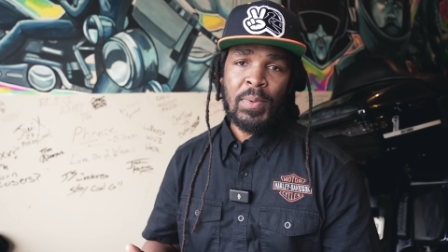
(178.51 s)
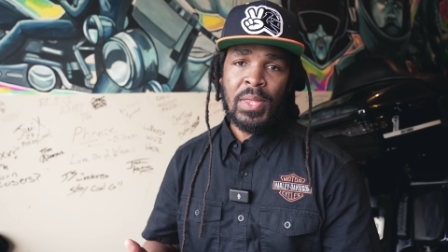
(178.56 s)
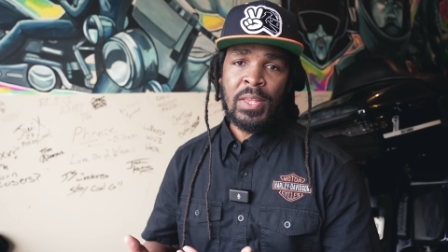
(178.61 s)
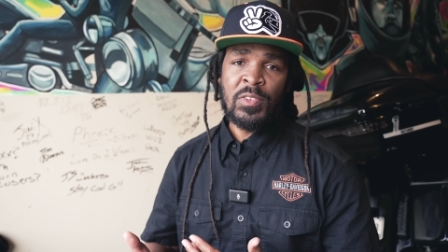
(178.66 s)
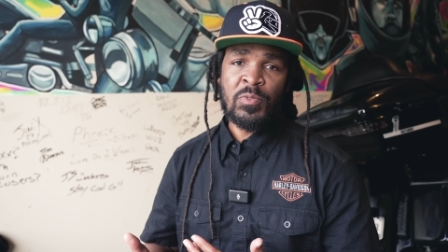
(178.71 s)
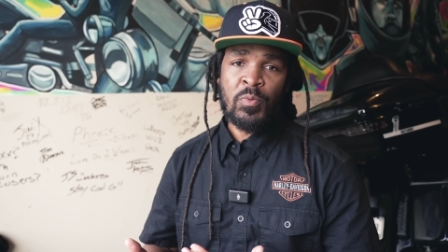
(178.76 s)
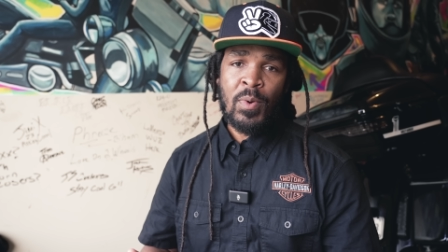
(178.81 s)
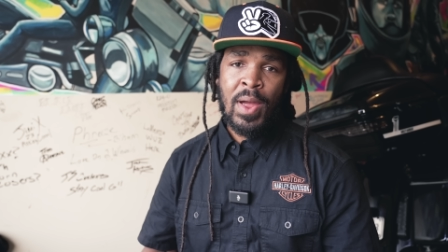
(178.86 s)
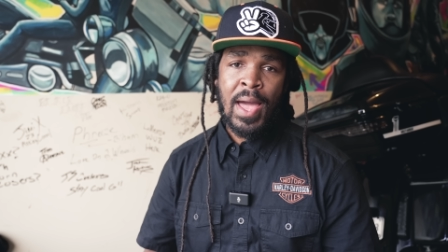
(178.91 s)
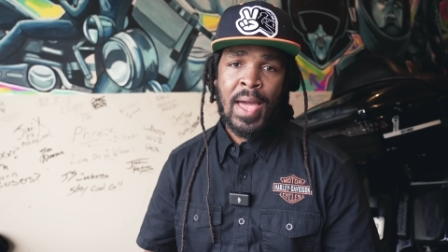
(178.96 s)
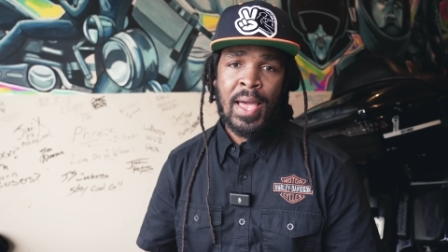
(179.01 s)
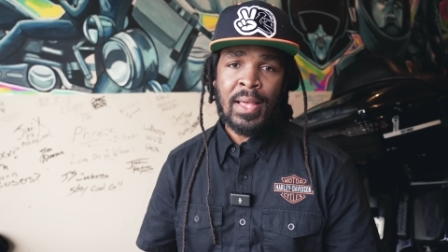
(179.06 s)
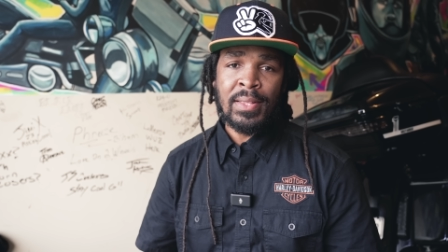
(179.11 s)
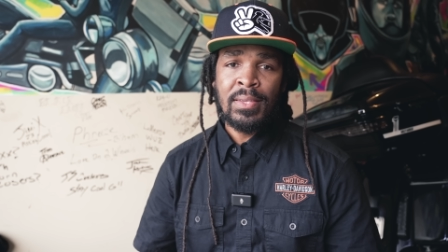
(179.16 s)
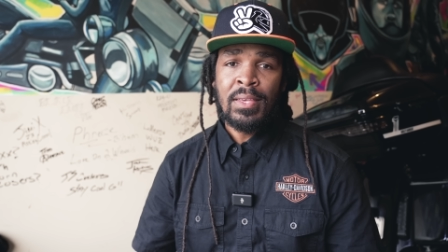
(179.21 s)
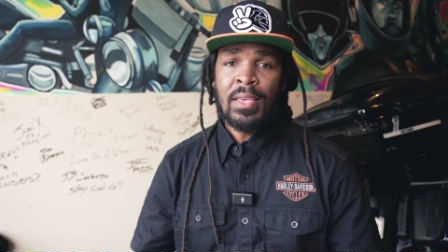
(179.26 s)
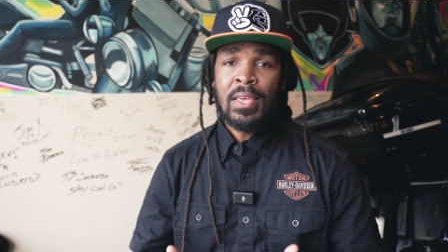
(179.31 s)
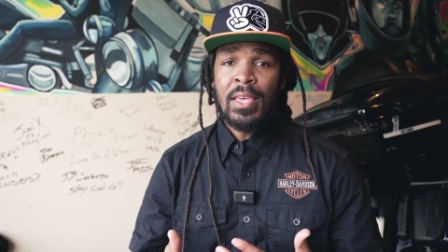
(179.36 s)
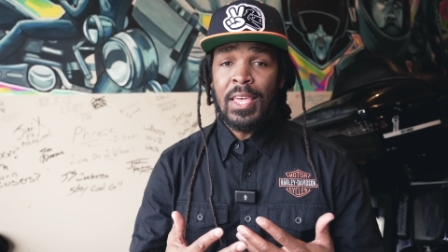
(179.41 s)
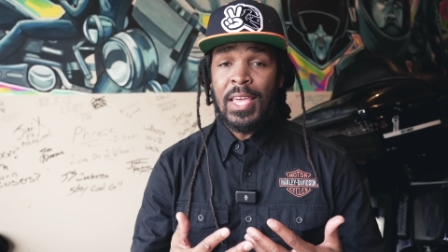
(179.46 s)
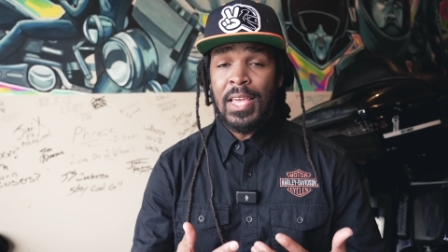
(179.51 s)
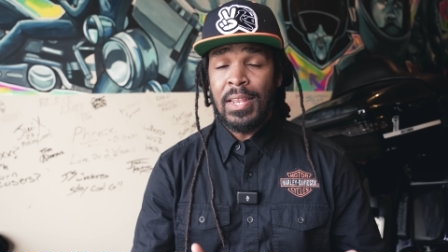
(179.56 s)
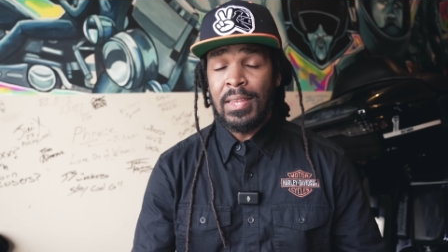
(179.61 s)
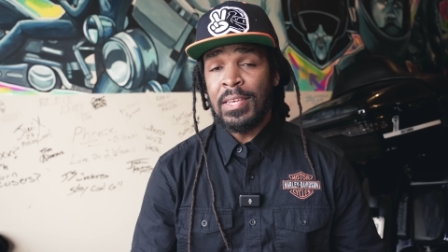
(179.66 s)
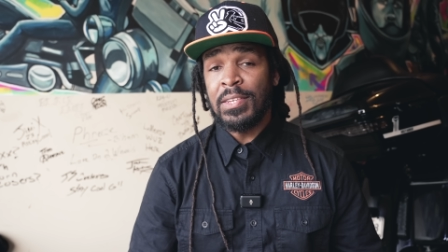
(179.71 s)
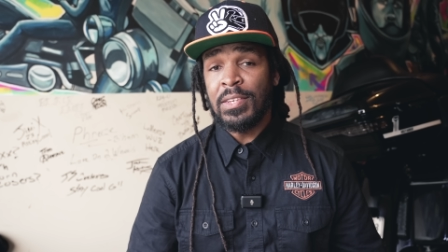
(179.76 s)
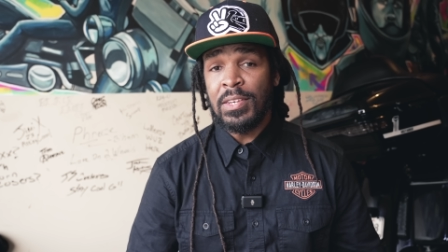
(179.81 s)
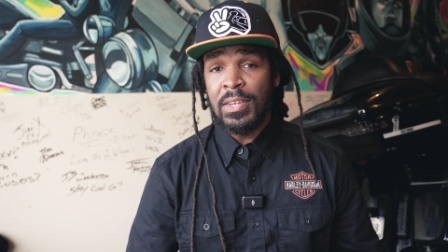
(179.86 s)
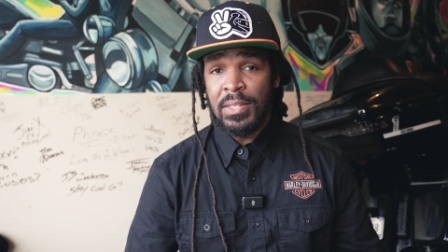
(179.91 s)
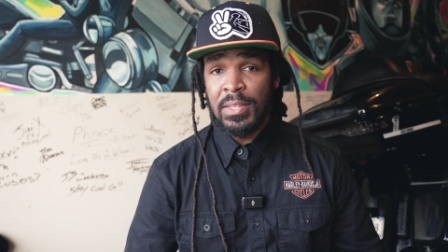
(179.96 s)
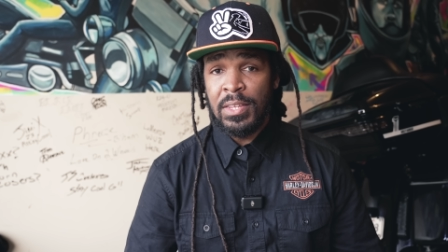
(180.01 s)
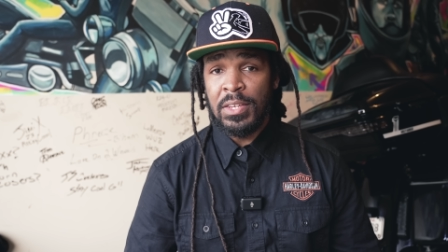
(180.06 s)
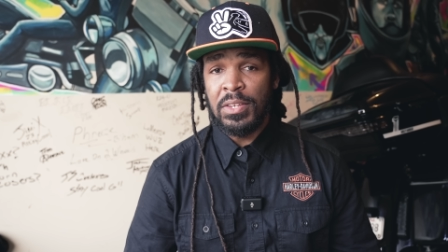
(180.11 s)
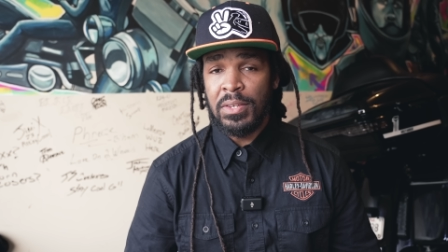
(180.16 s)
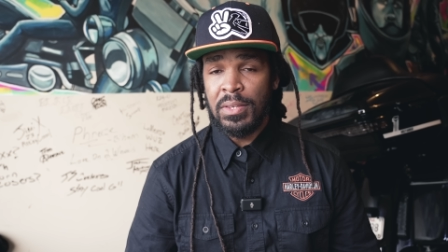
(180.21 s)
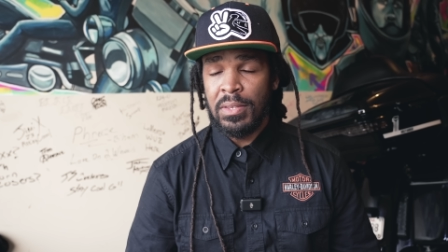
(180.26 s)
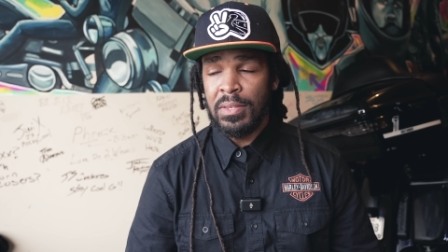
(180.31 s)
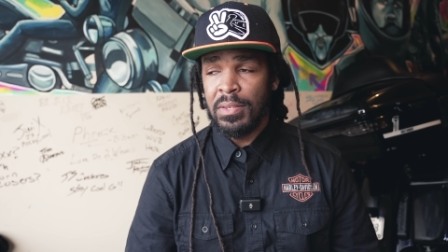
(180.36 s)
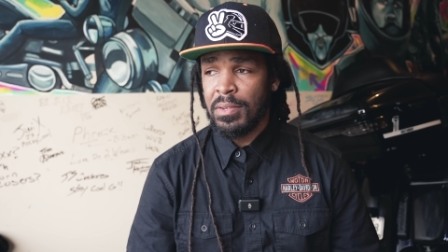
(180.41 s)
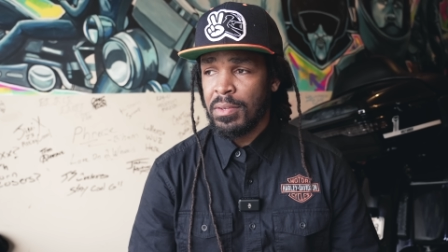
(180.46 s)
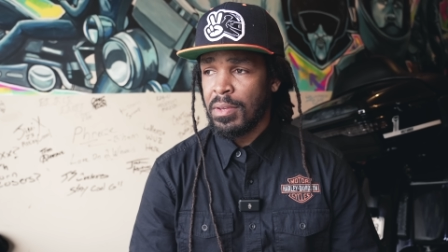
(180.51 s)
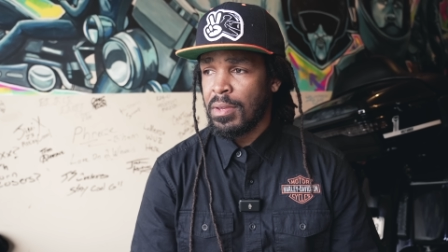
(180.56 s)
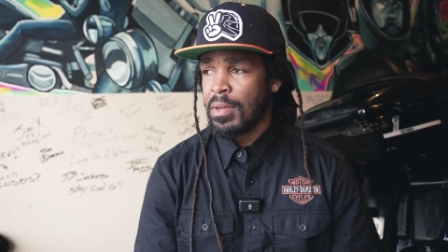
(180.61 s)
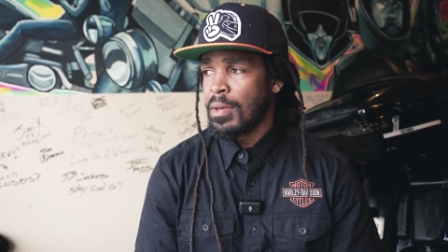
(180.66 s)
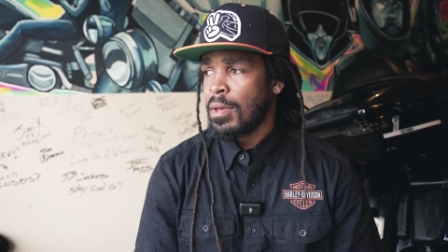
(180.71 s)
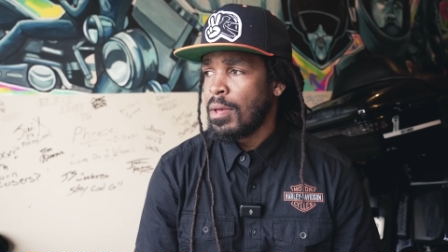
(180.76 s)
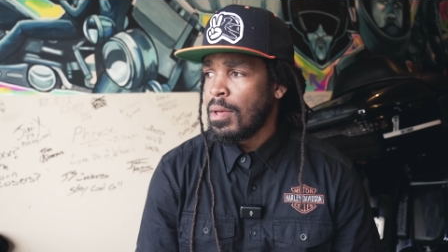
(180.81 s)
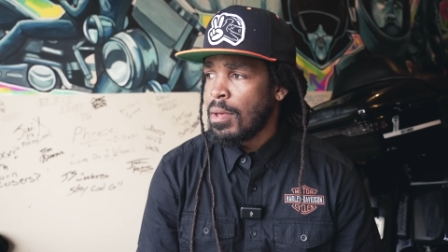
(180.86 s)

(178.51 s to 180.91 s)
these rides in these conditions?